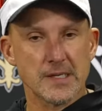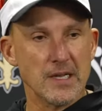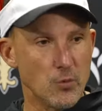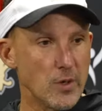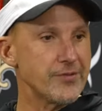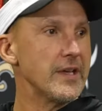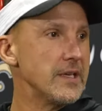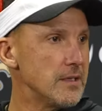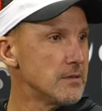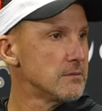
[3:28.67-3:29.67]
kind of what
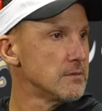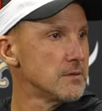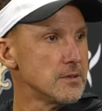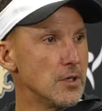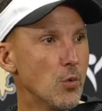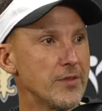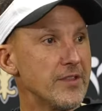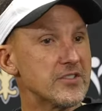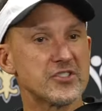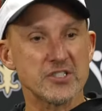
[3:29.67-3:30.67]
they, you know, what
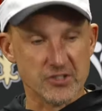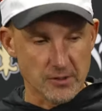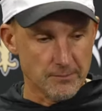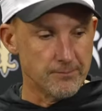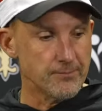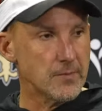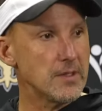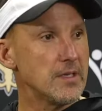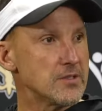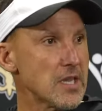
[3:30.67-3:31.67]
the system
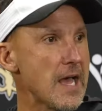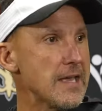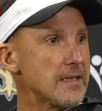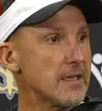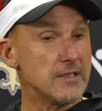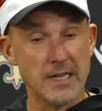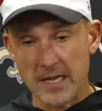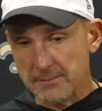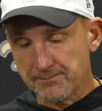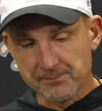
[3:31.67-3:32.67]
is like. And
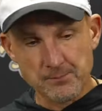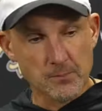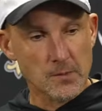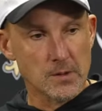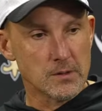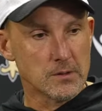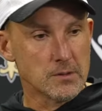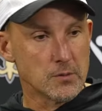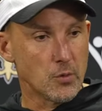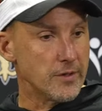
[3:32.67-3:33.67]
yet,
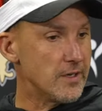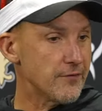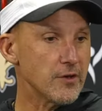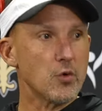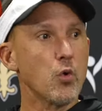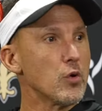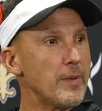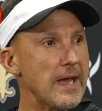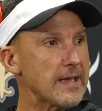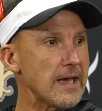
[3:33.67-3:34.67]
with a different
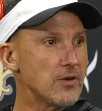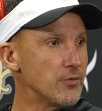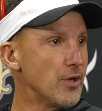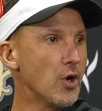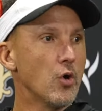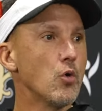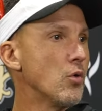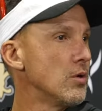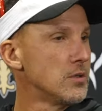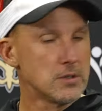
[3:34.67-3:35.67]
quarterback, I don't
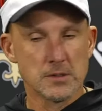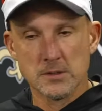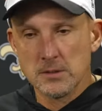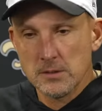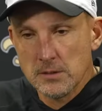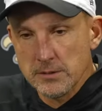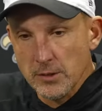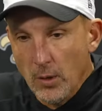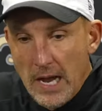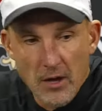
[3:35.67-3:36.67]
know,
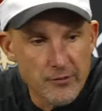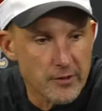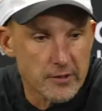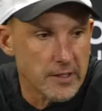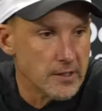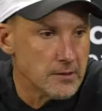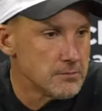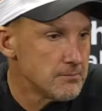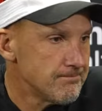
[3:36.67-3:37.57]
you know, how they're going to,